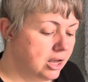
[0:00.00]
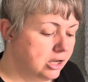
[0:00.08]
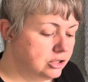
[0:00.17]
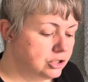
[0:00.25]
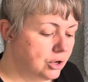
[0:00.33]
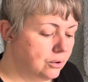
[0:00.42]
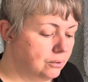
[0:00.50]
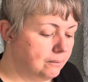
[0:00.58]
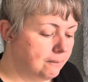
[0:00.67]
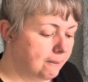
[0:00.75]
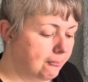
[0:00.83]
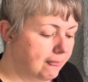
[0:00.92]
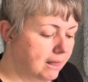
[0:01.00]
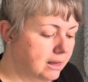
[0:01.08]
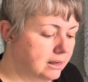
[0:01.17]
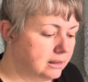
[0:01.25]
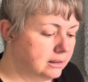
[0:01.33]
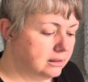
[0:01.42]
So
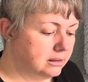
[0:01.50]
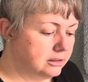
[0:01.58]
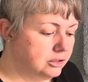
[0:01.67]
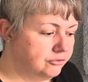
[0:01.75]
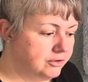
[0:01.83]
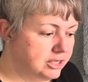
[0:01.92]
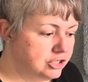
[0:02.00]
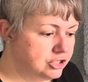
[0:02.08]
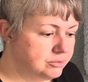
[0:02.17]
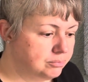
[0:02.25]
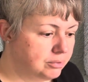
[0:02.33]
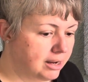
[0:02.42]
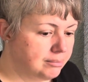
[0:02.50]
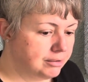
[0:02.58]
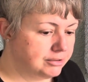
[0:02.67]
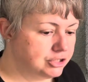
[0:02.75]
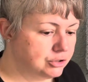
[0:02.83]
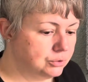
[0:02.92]
you finish primary
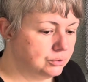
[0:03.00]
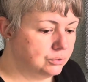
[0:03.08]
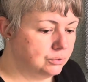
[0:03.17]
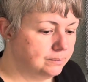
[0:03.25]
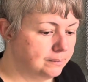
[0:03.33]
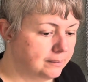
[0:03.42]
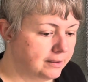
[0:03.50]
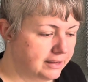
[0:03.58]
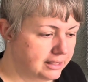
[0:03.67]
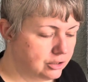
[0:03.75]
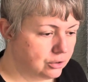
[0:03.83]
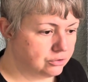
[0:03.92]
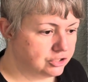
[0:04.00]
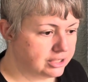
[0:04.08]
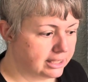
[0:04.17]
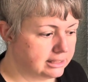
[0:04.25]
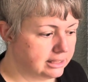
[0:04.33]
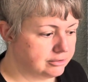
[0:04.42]
school, then you go to
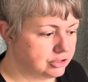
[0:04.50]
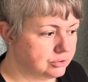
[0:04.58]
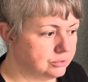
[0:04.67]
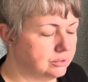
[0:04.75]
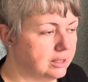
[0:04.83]
secondary school.